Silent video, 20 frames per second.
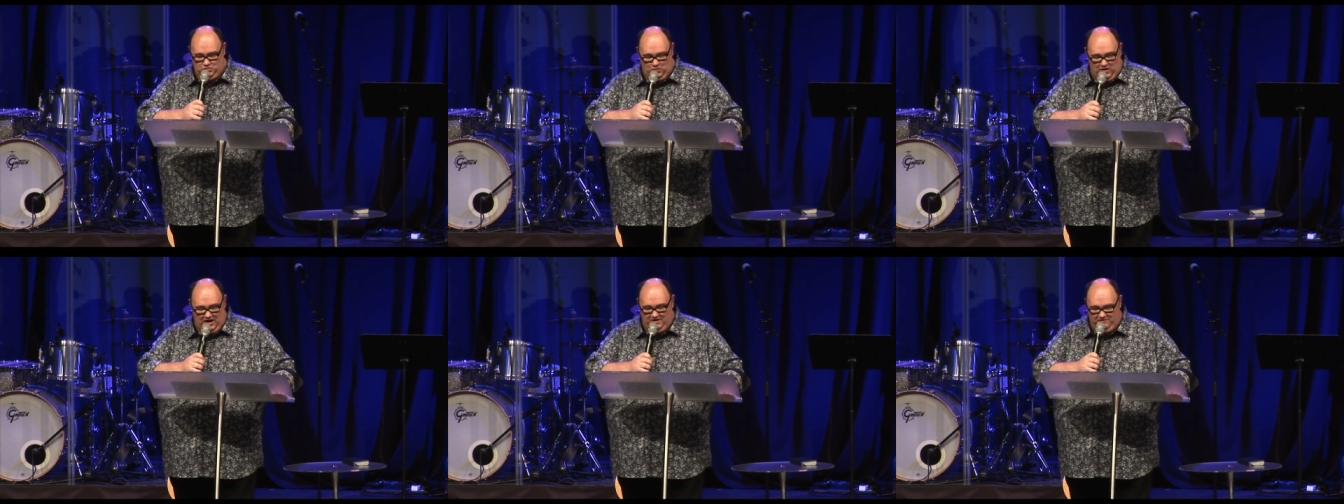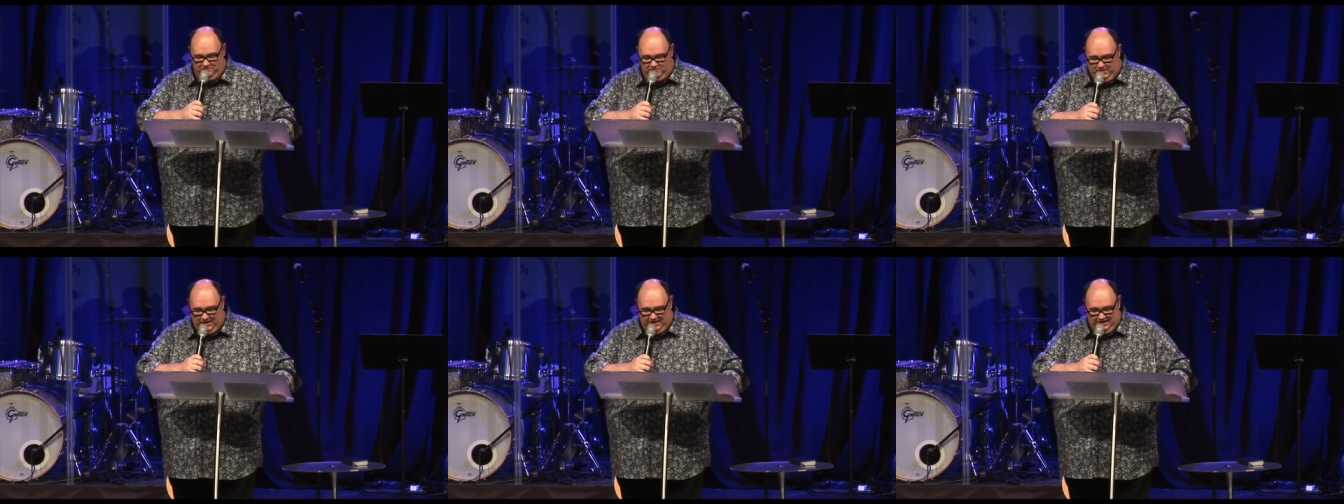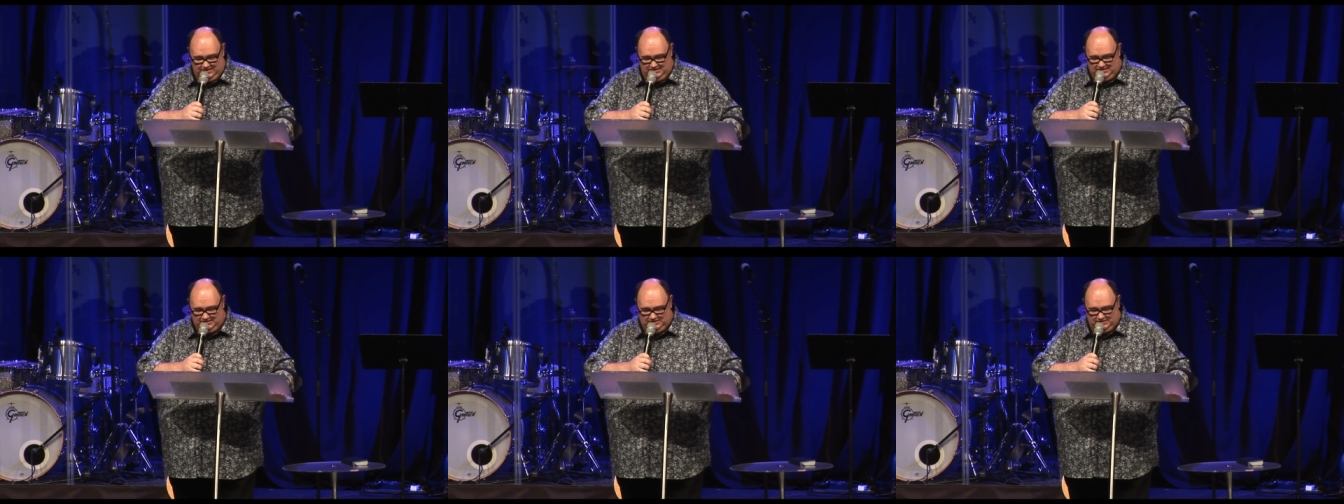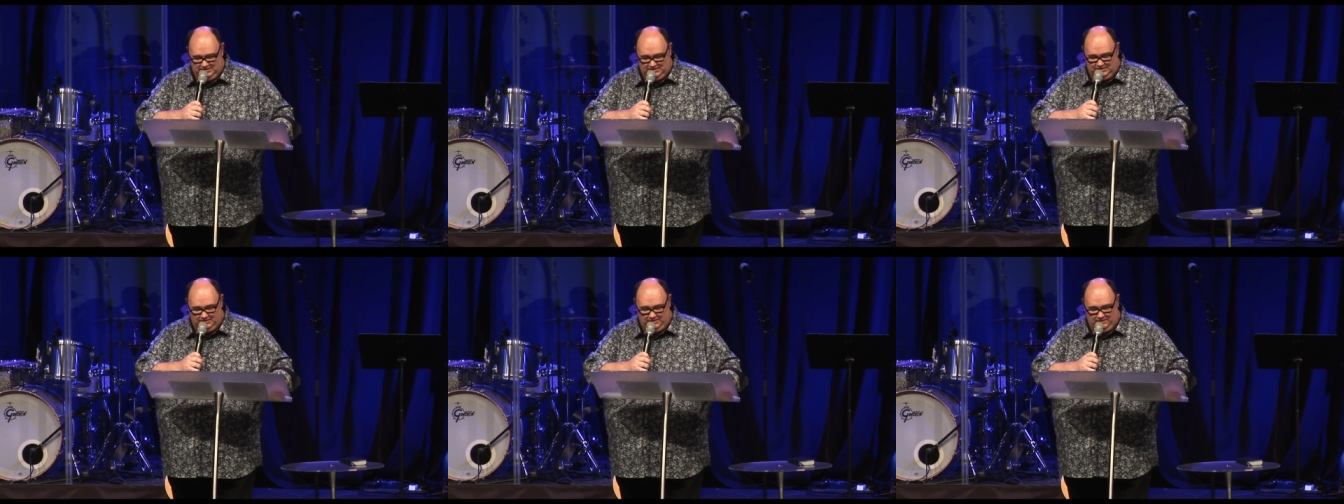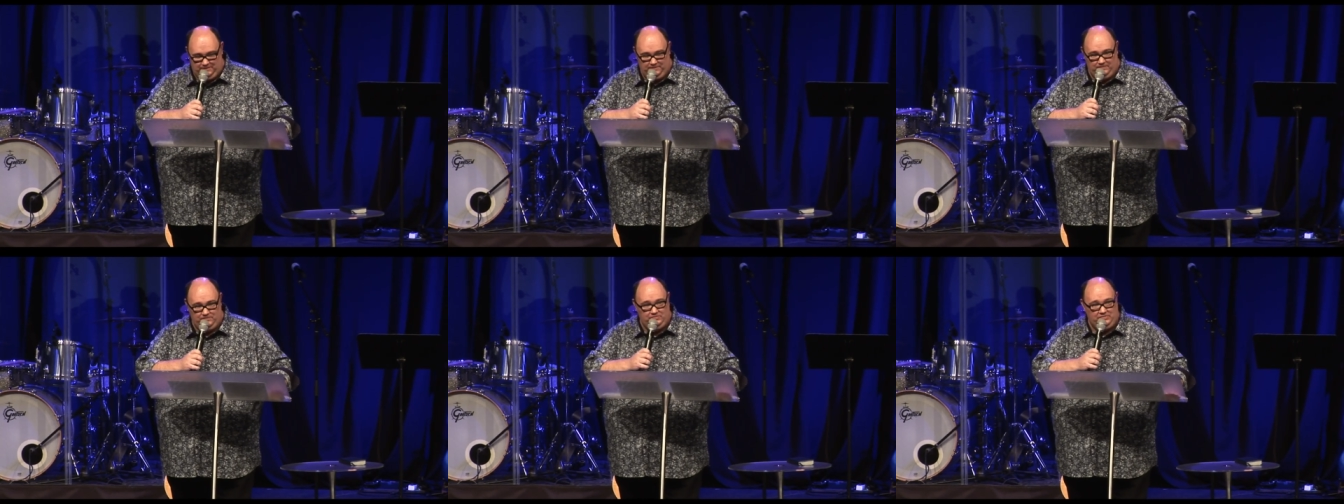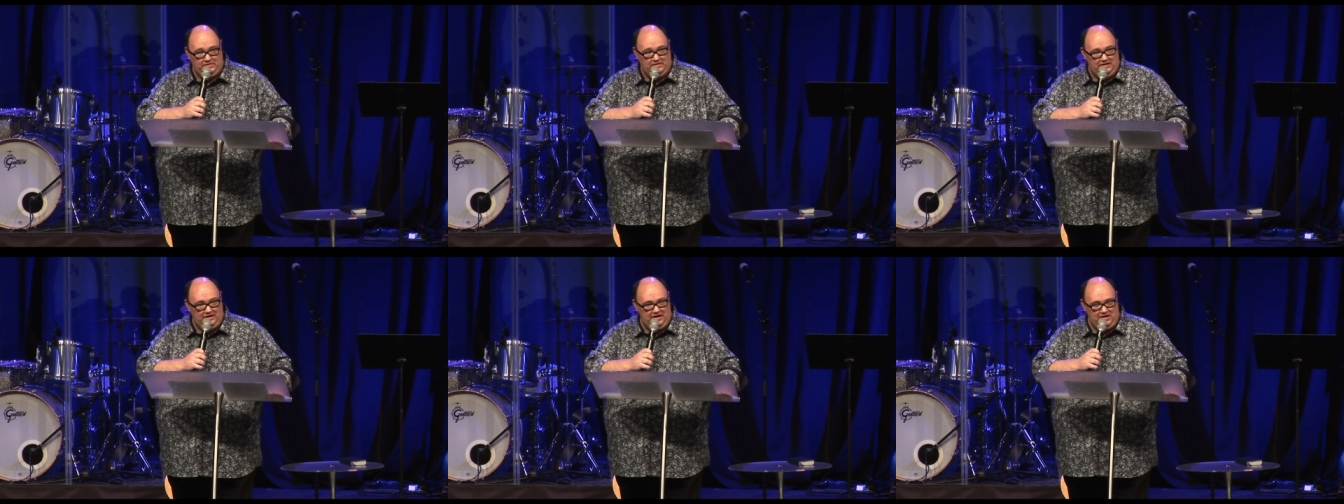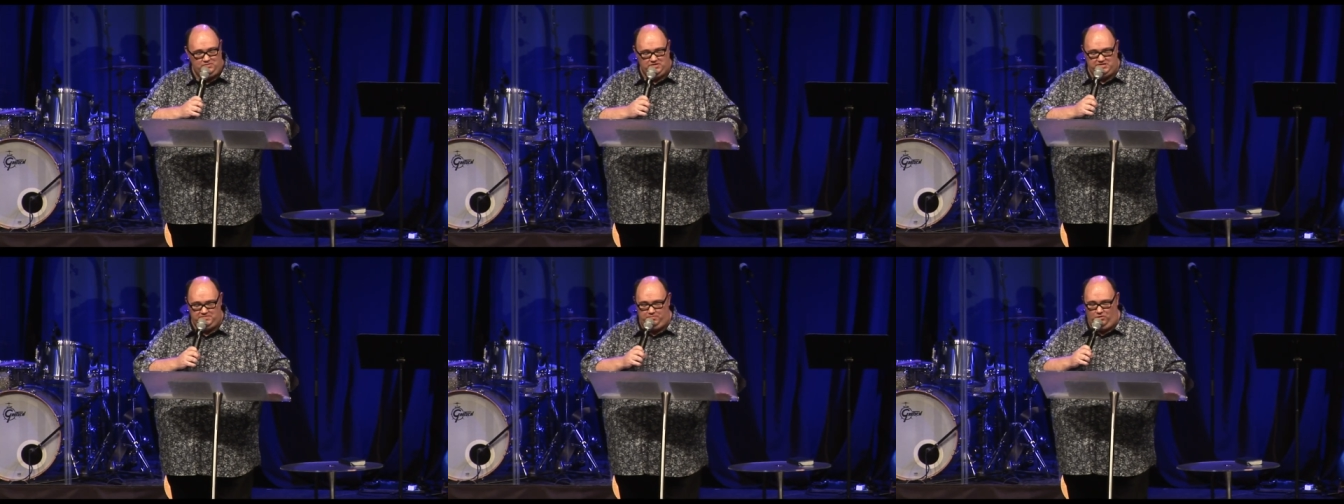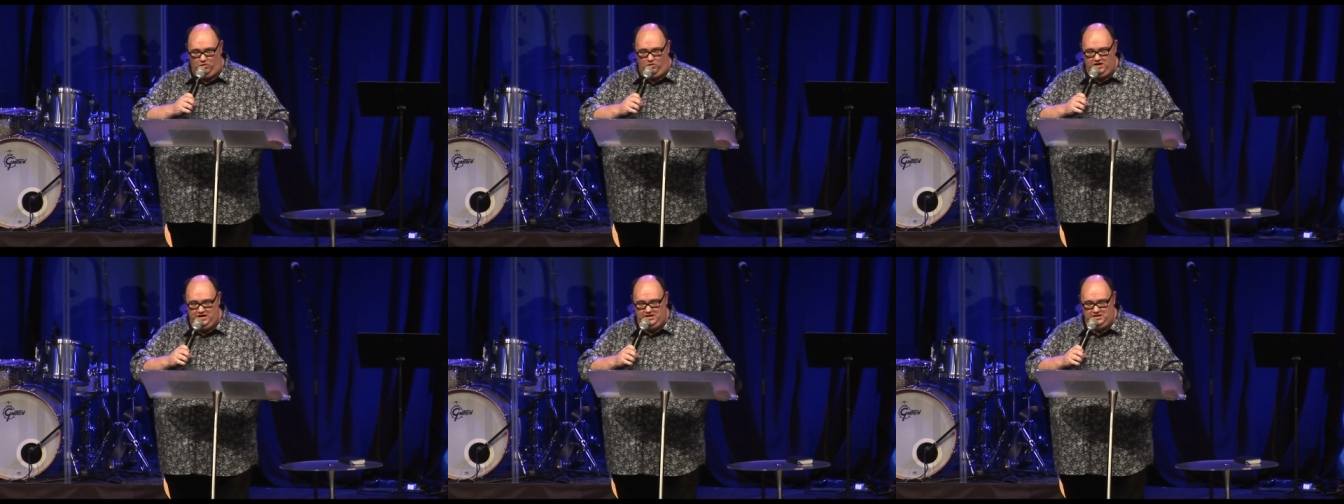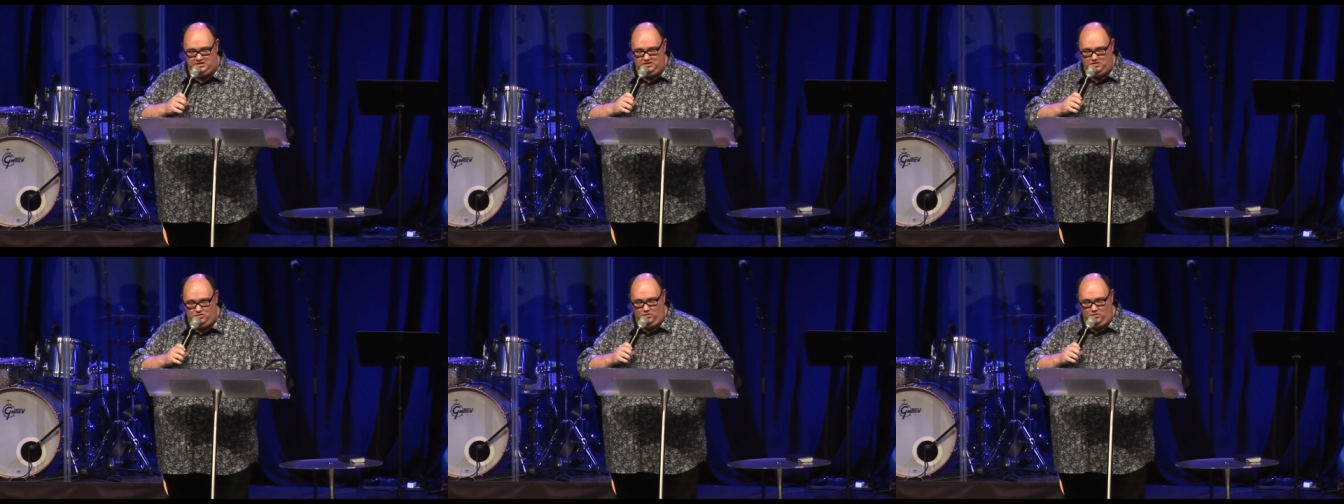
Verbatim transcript: one of peace. He was born into the